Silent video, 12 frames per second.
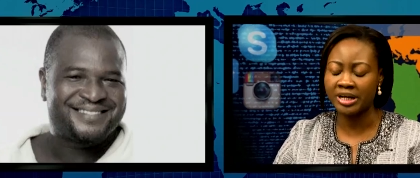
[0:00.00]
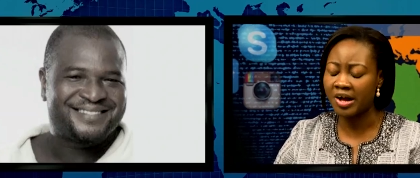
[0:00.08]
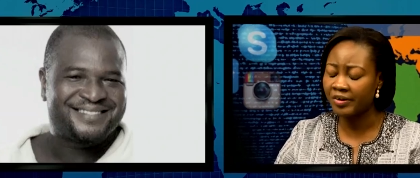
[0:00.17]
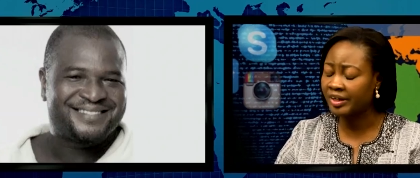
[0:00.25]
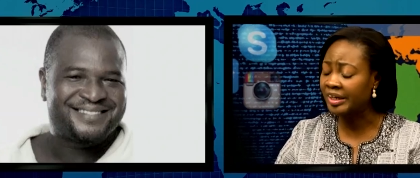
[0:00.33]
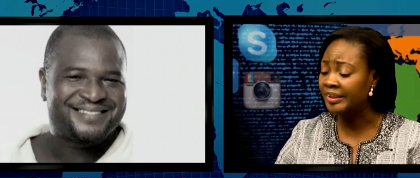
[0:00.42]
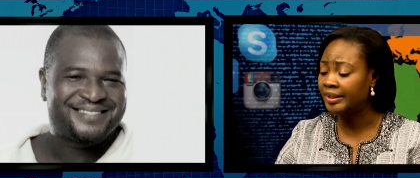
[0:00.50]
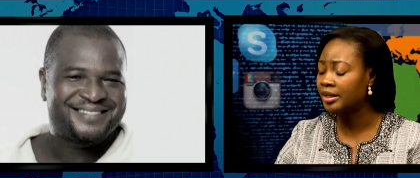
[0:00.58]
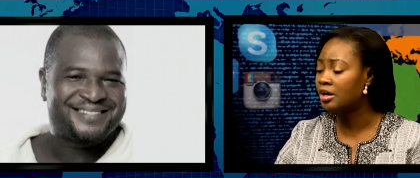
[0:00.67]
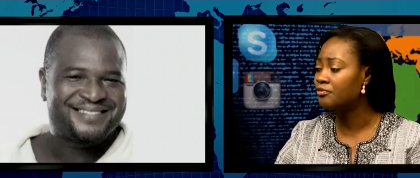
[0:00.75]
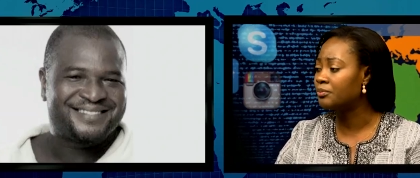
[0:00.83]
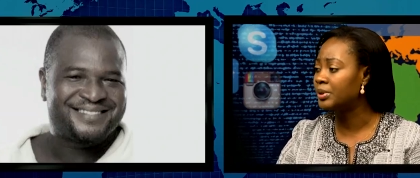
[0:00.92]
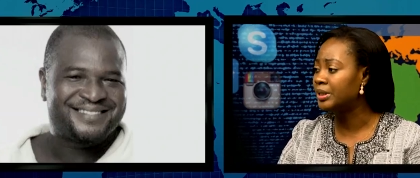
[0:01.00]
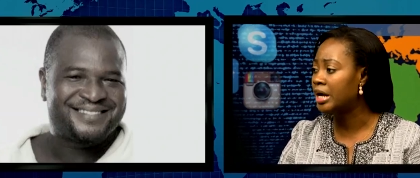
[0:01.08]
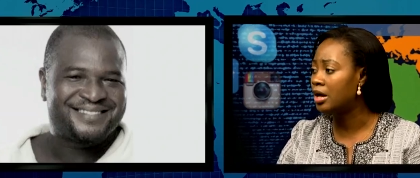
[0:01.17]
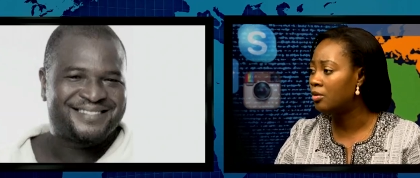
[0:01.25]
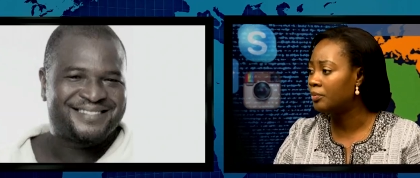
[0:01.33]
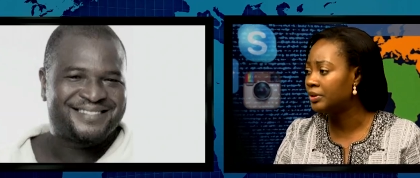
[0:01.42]
Speaker 1: How can the government
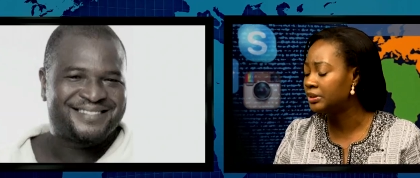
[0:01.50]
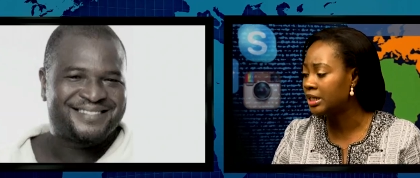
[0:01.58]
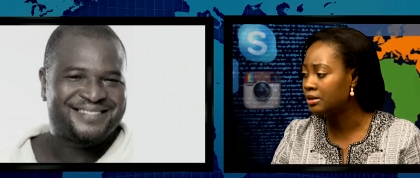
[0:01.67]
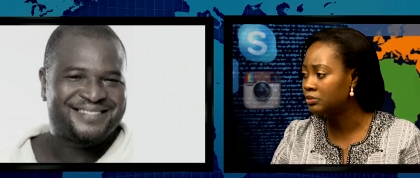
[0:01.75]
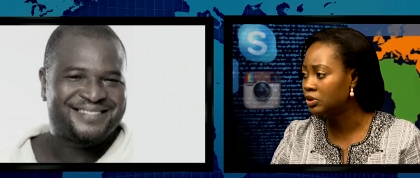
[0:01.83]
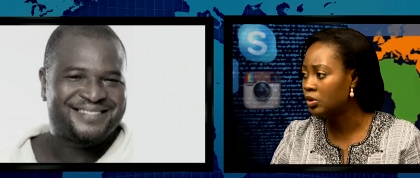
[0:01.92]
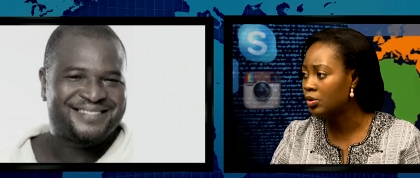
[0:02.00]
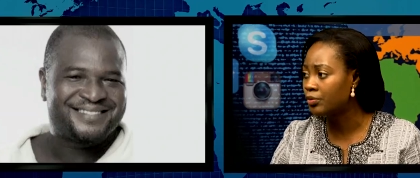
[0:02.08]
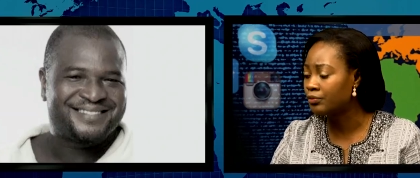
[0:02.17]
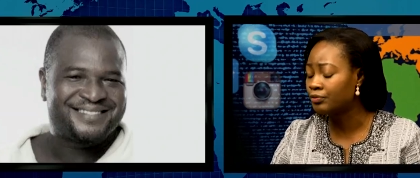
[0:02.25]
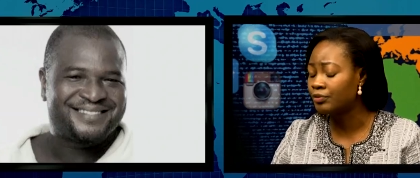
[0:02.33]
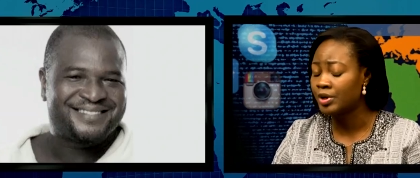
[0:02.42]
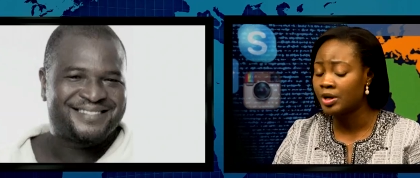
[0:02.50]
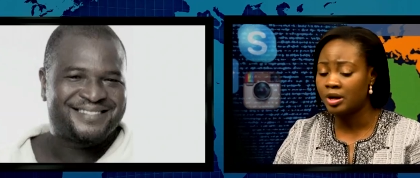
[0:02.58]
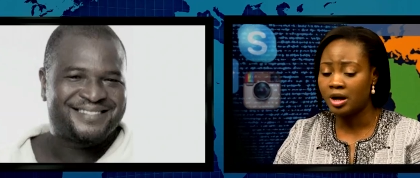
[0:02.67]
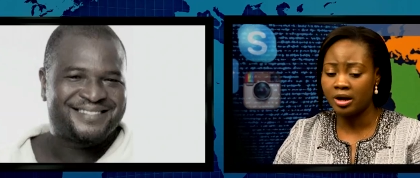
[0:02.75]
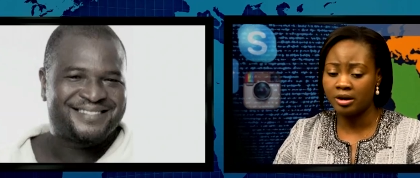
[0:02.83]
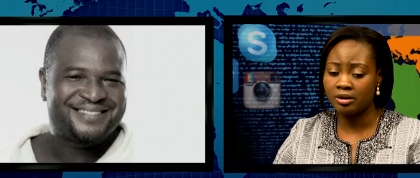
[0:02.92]
help in terms of
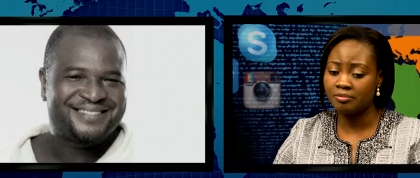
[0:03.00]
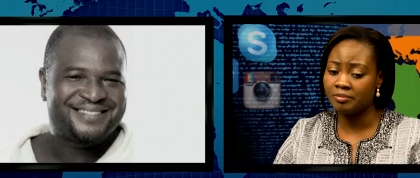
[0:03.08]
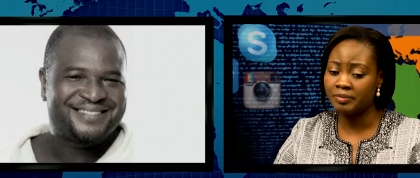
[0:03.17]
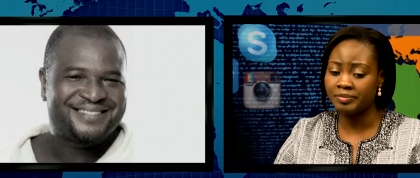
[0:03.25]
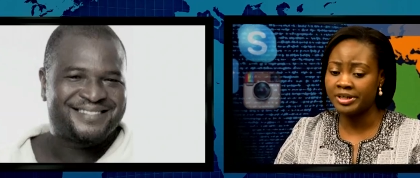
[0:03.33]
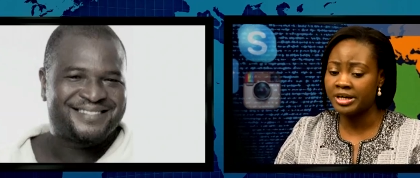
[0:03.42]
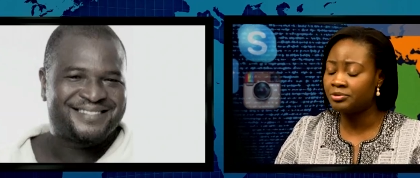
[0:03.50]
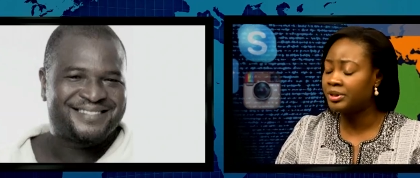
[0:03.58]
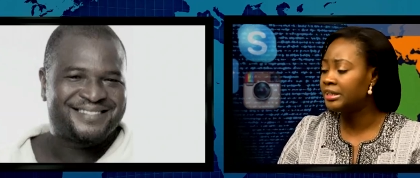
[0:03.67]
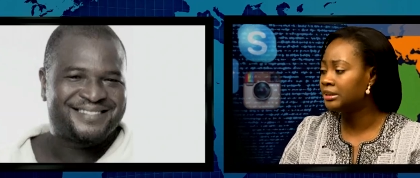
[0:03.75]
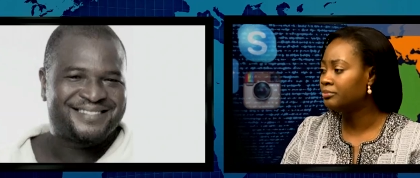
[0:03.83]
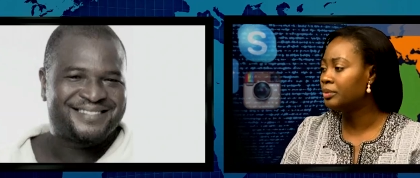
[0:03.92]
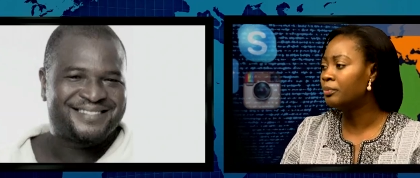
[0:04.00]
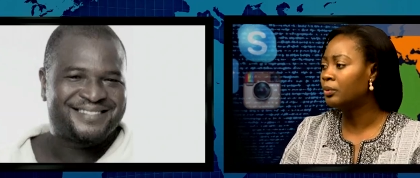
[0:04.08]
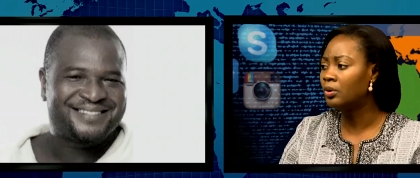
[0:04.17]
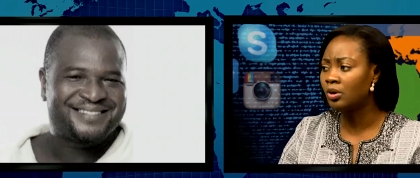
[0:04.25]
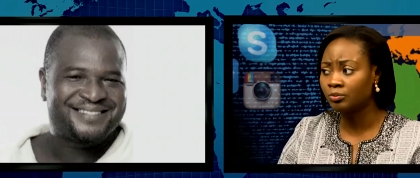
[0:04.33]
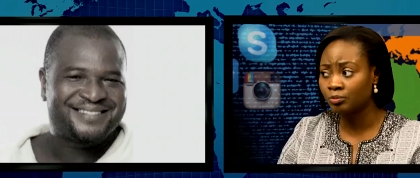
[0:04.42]
maybe educating people
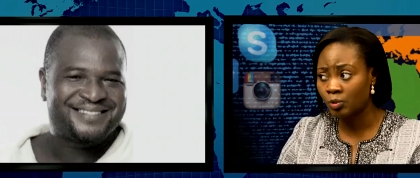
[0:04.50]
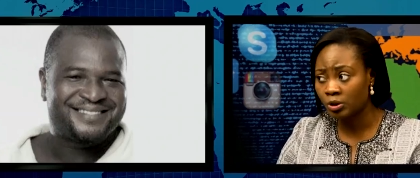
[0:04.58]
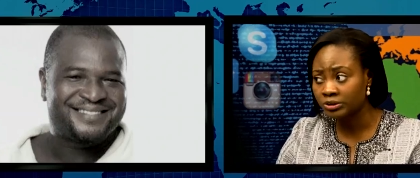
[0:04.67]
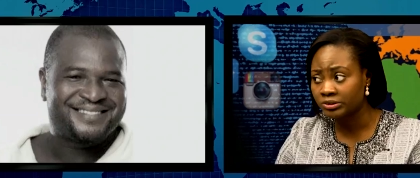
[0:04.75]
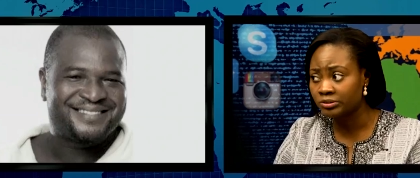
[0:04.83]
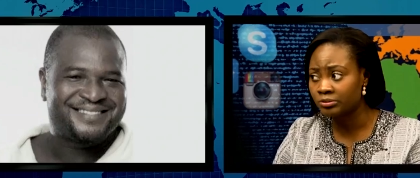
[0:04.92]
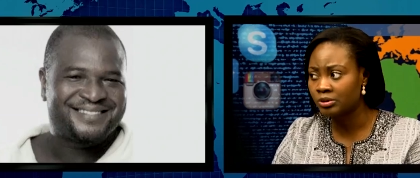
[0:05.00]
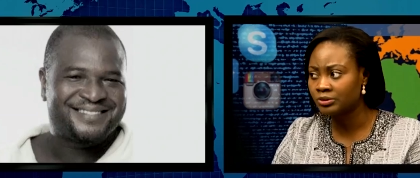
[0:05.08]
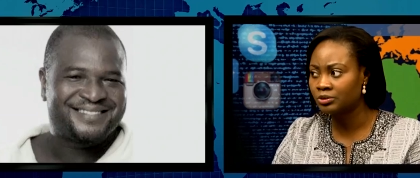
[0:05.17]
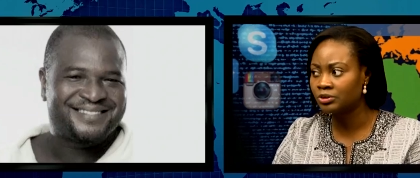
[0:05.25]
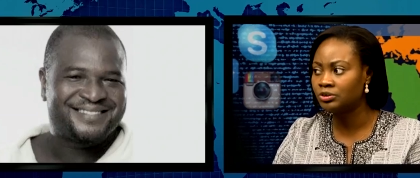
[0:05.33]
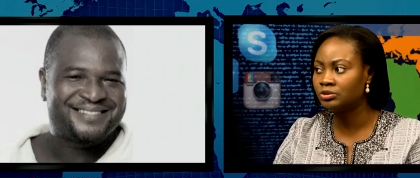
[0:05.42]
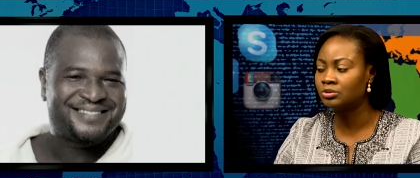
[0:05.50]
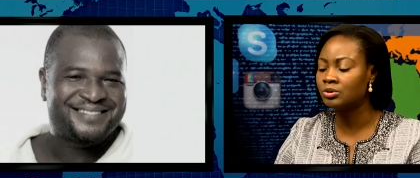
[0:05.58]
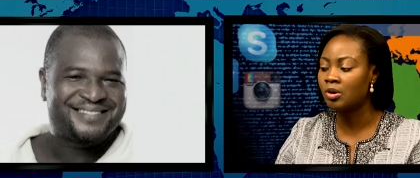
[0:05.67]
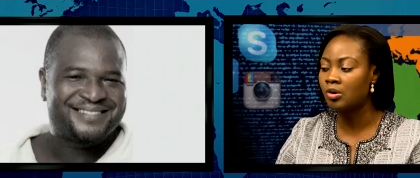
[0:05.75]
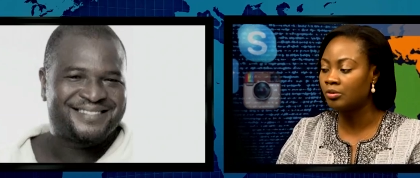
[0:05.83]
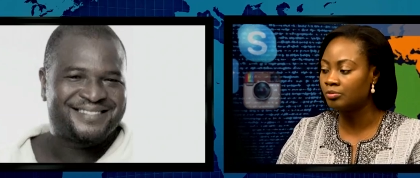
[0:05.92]
on what to do, what not to do?
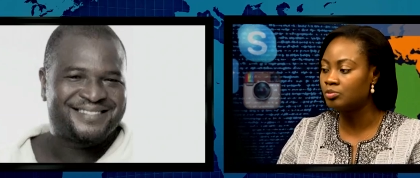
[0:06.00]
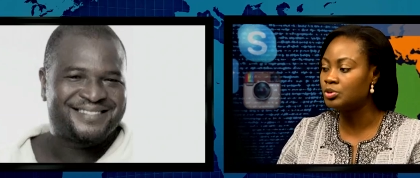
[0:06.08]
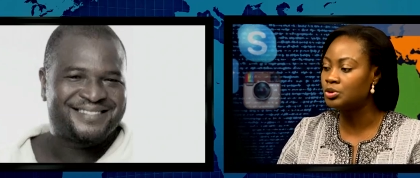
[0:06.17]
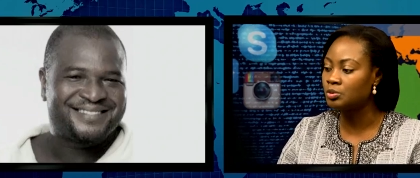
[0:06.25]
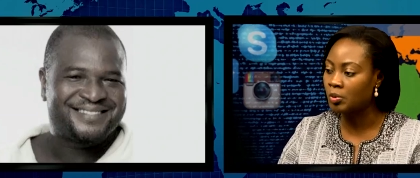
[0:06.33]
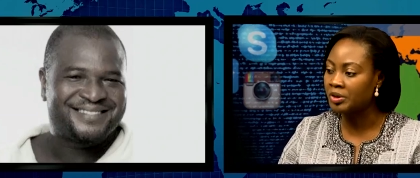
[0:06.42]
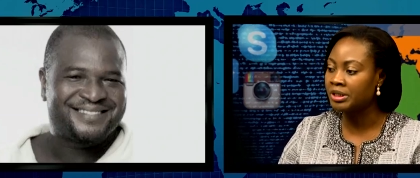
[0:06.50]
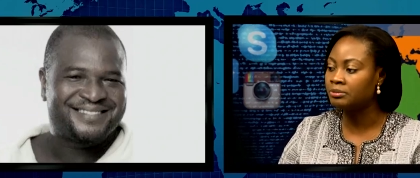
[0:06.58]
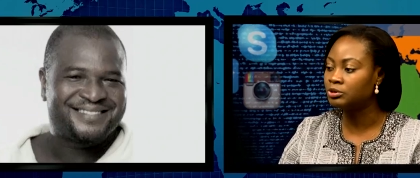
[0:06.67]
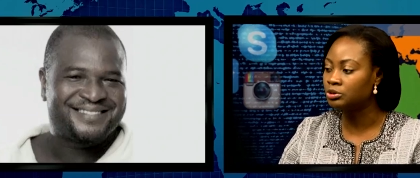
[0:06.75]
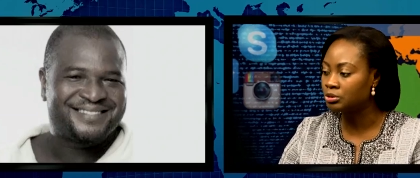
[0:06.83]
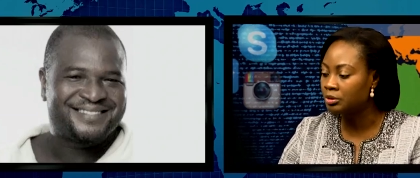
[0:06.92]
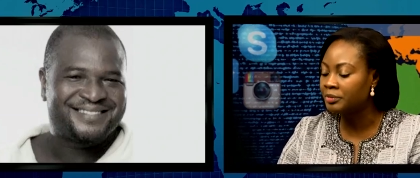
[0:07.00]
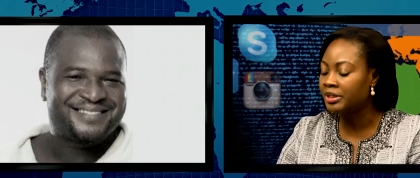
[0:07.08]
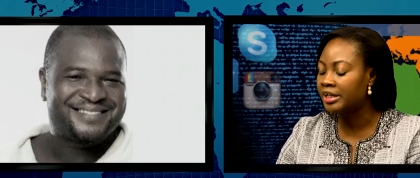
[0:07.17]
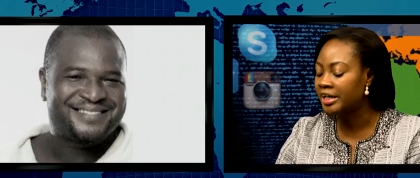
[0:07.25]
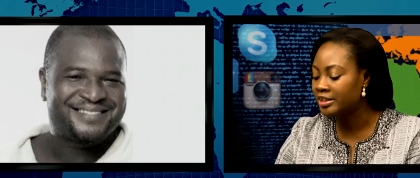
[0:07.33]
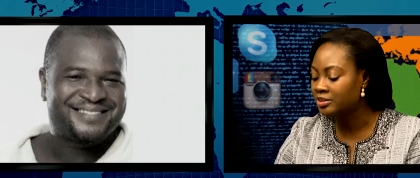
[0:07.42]
Or would you want them to
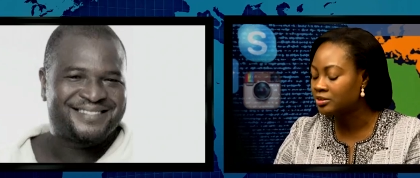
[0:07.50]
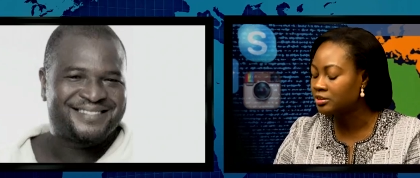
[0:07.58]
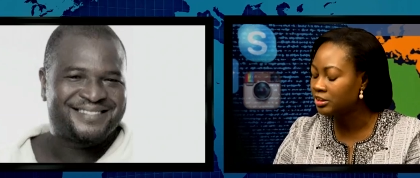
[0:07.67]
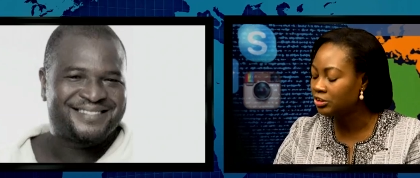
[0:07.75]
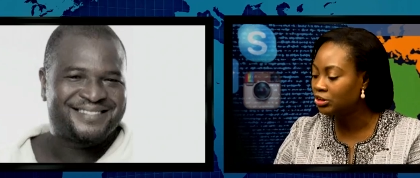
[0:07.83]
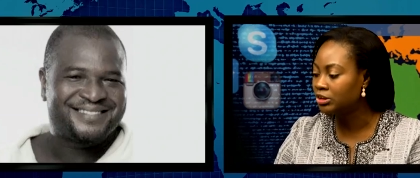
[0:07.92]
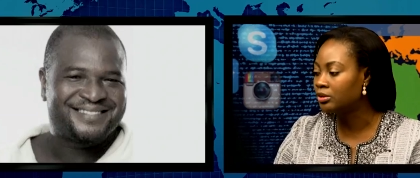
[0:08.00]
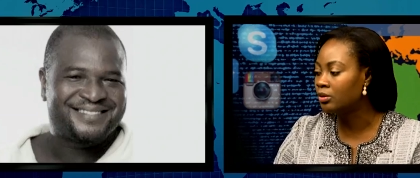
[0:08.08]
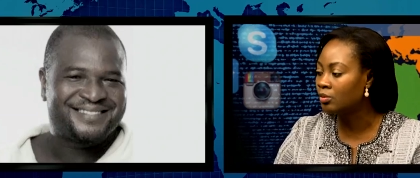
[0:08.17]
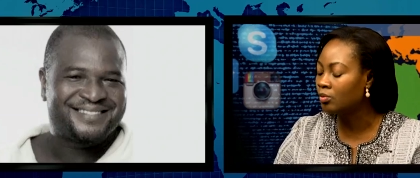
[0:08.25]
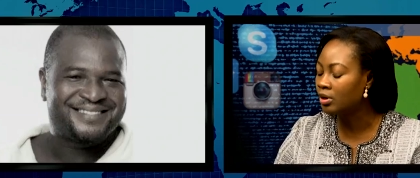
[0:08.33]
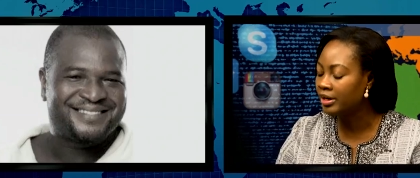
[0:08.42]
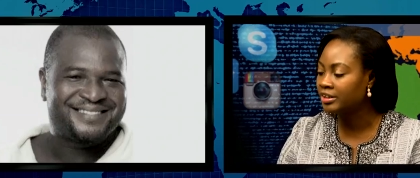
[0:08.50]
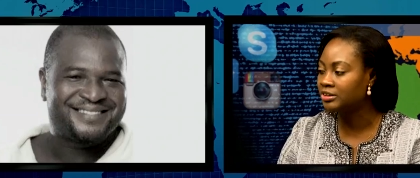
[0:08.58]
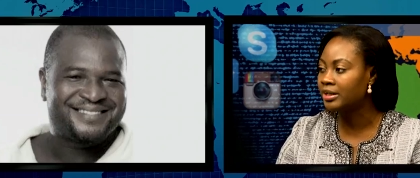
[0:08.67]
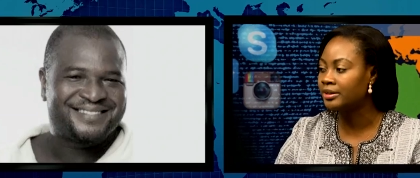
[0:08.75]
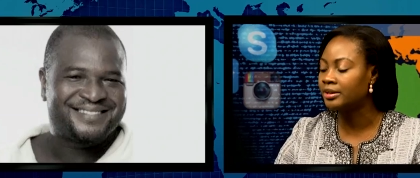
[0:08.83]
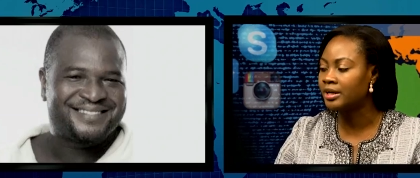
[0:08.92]
criminalize lynching? Or what
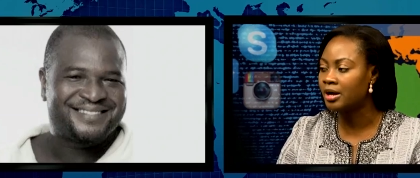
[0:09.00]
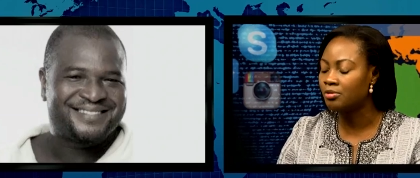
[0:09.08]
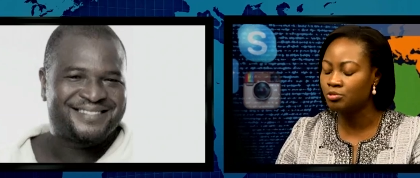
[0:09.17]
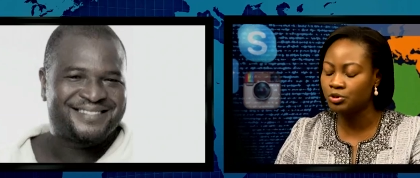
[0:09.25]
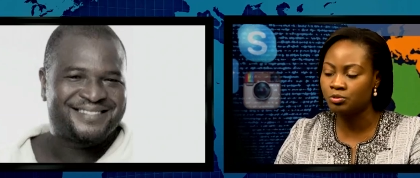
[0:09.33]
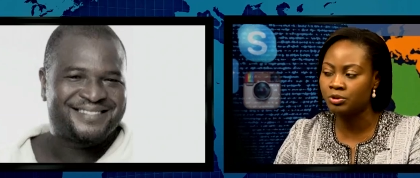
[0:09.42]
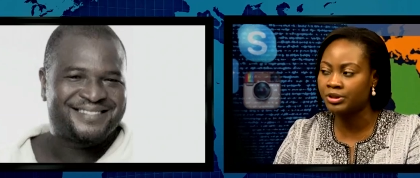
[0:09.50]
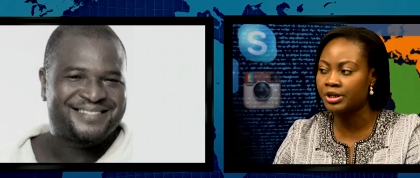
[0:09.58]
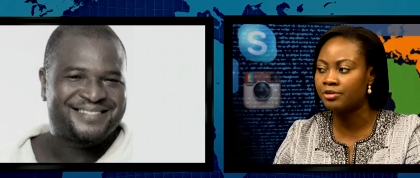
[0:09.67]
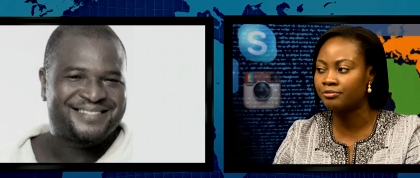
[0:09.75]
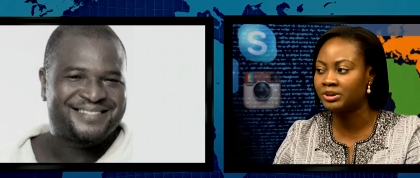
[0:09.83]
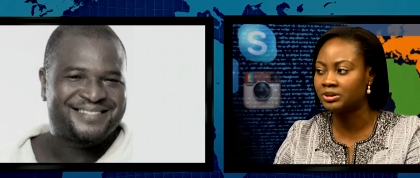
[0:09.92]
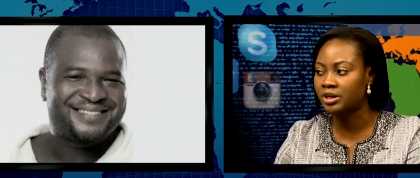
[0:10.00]
exactly, how would you want the government to